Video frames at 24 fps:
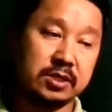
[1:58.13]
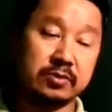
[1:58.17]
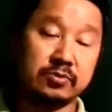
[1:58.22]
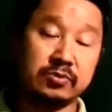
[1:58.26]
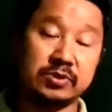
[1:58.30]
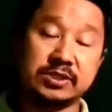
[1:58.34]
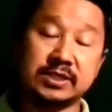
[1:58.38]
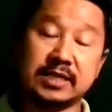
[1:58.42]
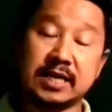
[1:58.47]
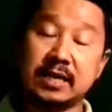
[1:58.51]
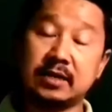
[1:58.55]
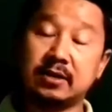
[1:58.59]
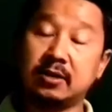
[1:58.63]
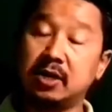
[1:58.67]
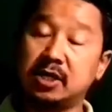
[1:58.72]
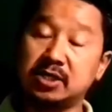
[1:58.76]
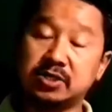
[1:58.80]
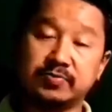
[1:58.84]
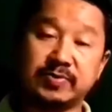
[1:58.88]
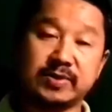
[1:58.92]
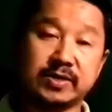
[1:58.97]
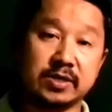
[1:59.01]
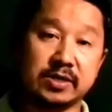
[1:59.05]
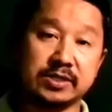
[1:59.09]
which can
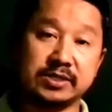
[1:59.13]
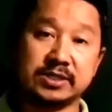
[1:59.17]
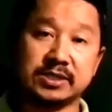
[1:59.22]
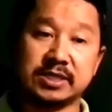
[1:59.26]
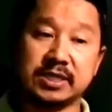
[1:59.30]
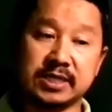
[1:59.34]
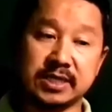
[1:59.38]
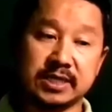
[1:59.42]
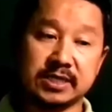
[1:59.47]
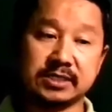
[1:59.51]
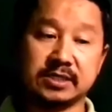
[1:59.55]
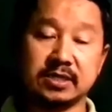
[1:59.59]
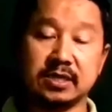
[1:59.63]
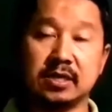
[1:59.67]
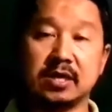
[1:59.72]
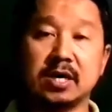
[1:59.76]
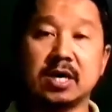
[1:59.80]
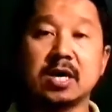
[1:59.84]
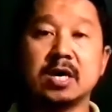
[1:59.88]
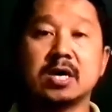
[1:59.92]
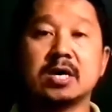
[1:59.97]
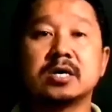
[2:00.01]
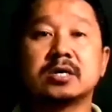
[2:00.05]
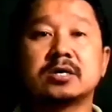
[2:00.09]
also be considered as the
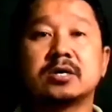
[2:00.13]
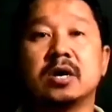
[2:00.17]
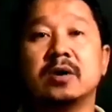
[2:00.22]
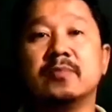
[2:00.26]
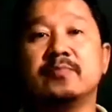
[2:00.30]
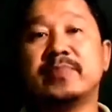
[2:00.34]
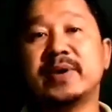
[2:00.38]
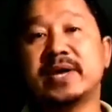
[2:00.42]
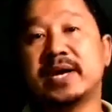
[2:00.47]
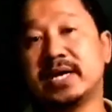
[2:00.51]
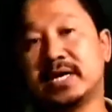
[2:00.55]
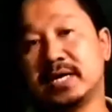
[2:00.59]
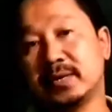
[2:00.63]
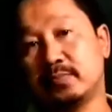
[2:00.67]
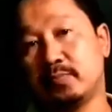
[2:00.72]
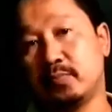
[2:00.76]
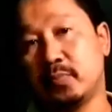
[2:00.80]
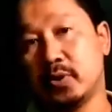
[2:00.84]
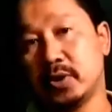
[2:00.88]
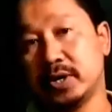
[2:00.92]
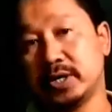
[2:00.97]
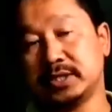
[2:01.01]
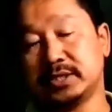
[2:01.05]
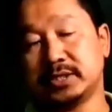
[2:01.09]
comparative
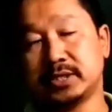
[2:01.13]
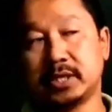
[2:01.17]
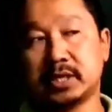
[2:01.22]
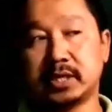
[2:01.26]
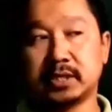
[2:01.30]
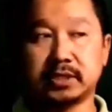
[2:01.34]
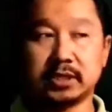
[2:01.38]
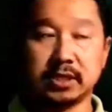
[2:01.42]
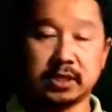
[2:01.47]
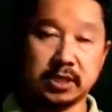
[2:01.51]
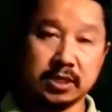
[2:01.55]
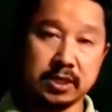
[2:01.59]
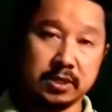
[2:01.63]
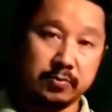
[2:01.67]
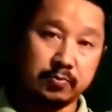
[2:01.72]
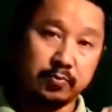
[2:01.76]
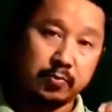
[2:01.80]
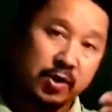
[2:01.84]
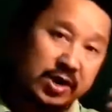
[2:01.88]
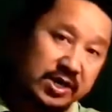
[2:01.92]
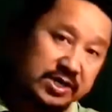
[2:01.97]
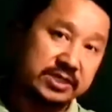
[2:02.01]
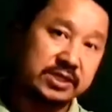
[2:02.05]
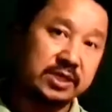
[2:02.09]
points or the
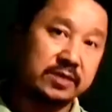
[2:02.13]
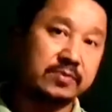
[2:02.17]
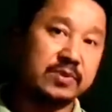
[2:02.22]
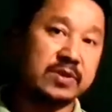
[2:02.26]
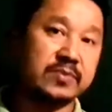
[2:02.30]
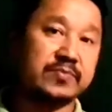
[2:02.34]
points of